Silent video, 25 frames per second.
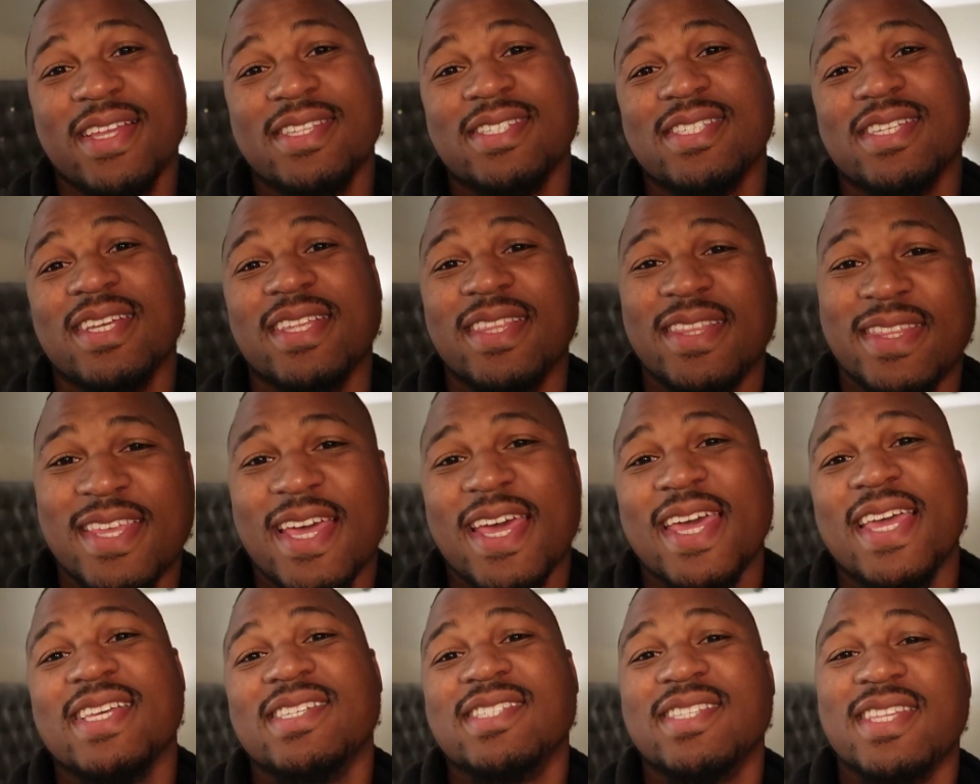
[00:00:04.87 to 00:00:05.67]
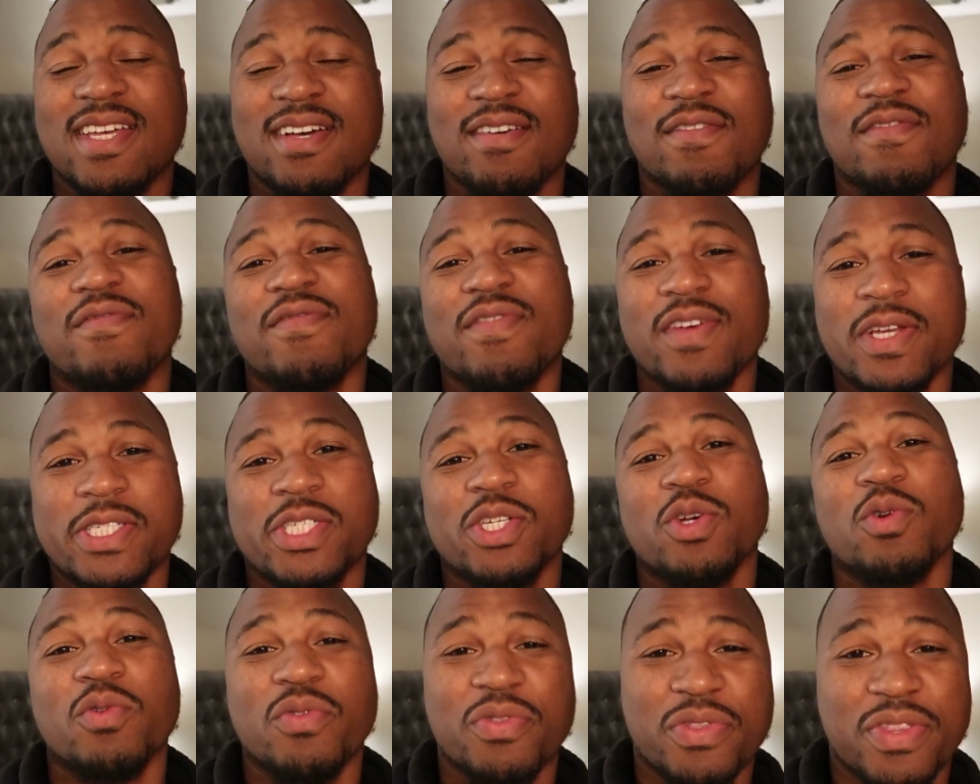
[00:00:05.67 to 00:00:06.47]
Today's the
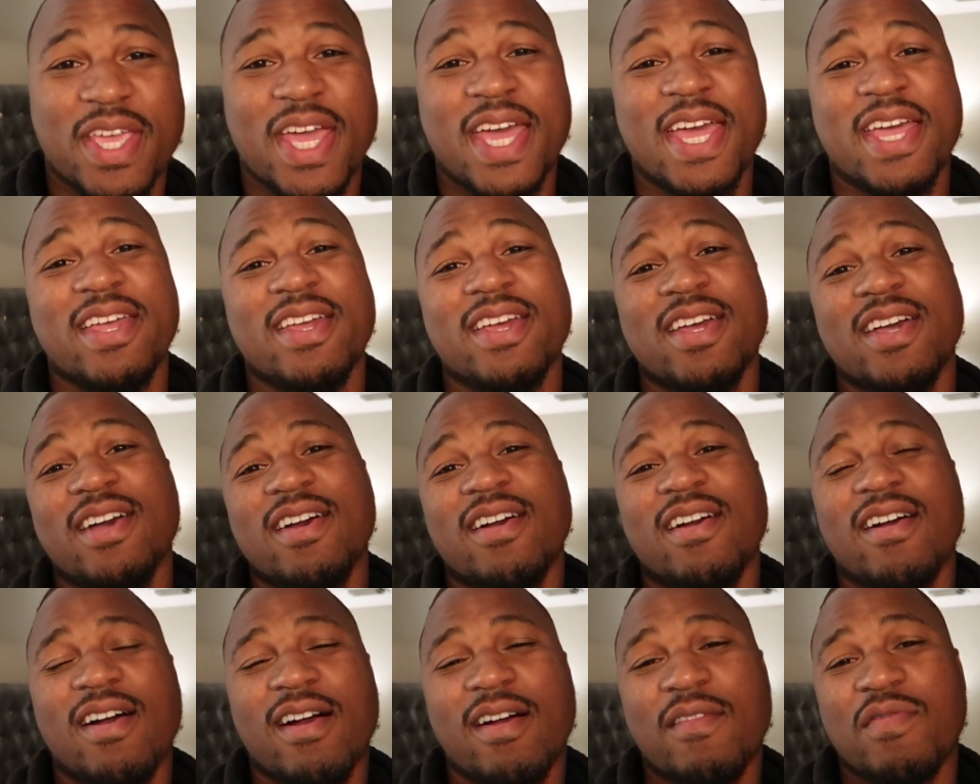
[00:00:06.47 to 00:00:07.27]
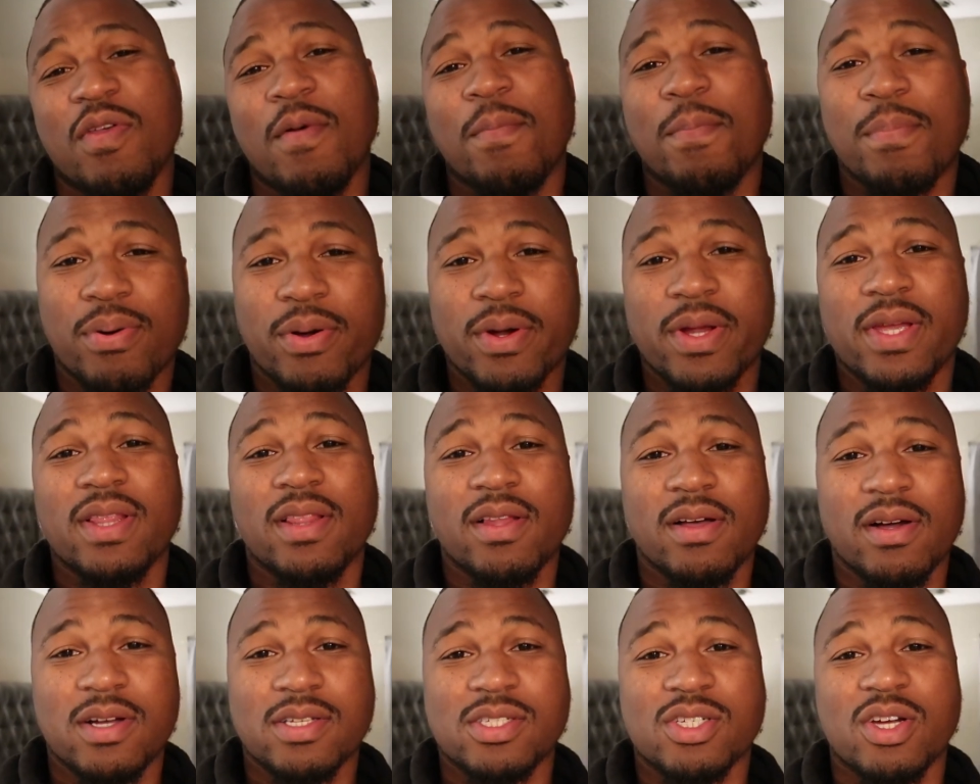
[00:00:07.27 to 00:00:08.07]
official day of the
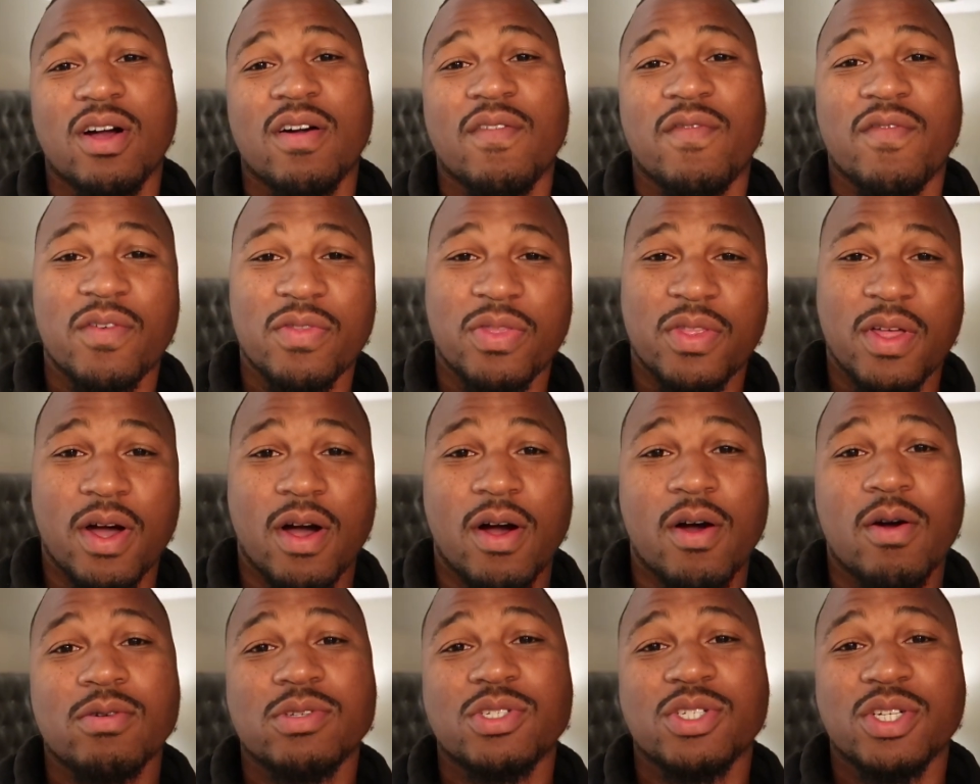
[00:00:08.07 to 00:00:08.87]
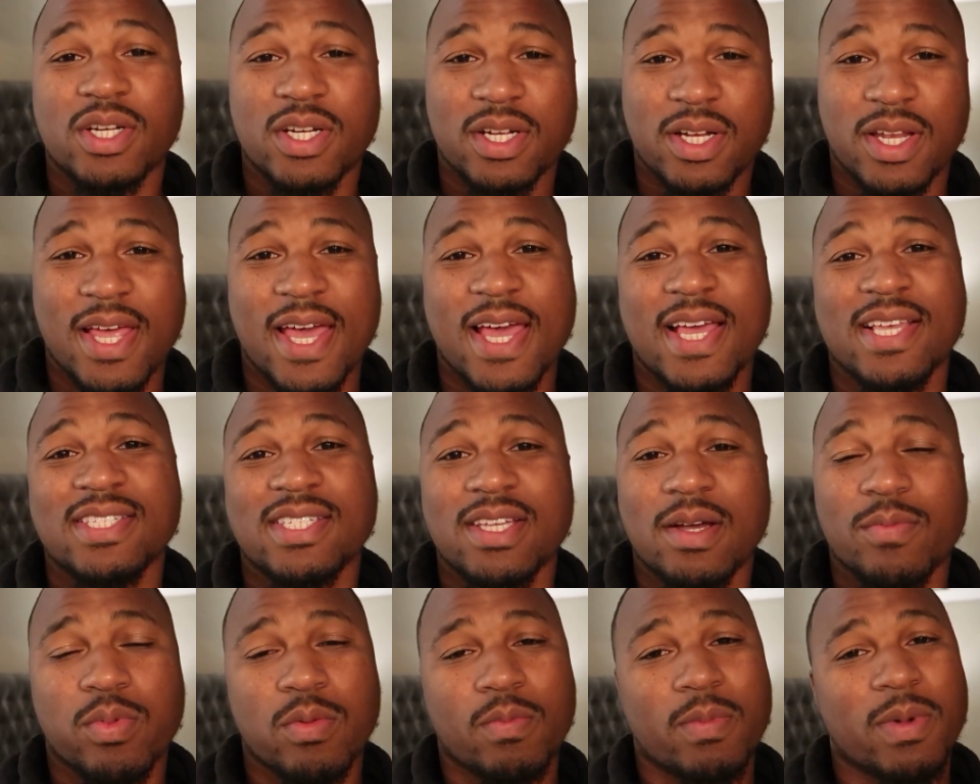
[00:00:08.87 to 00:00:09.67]
pre-launch of the Ultra Class
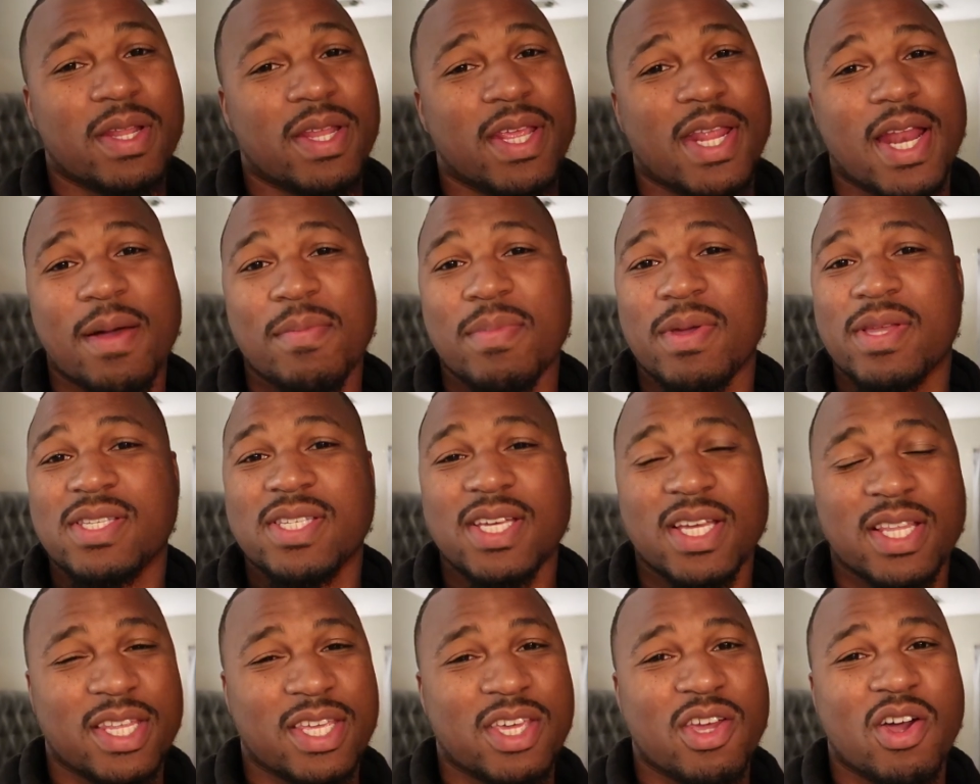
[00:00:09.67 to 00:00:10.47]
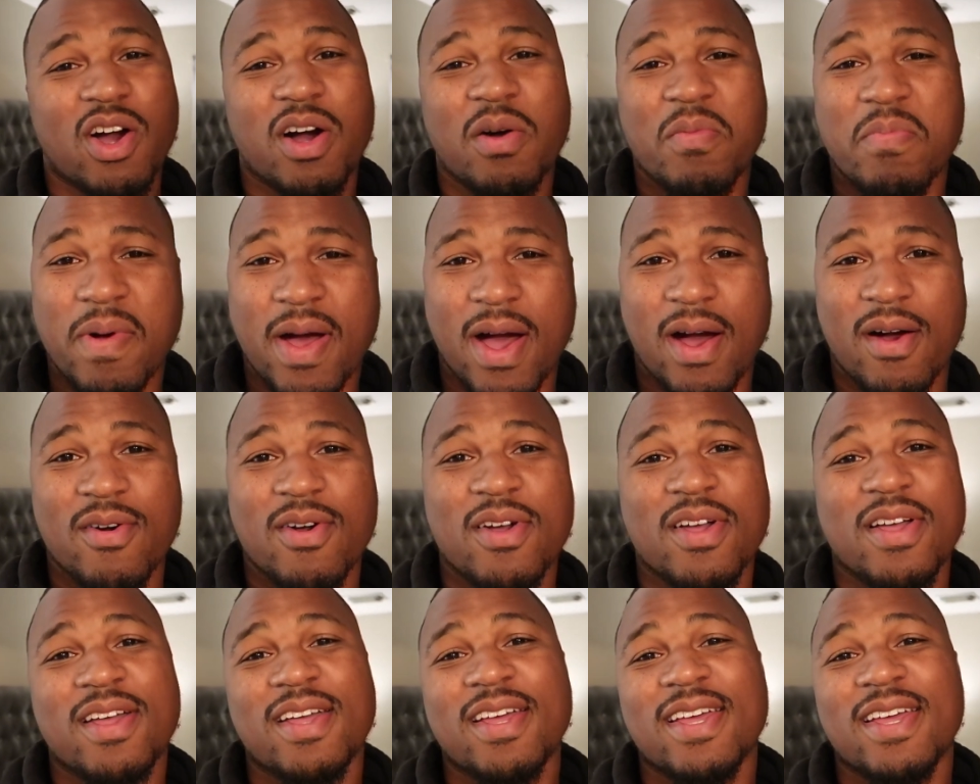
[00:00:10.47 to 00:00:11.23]
supplement that I've been telling y'all about.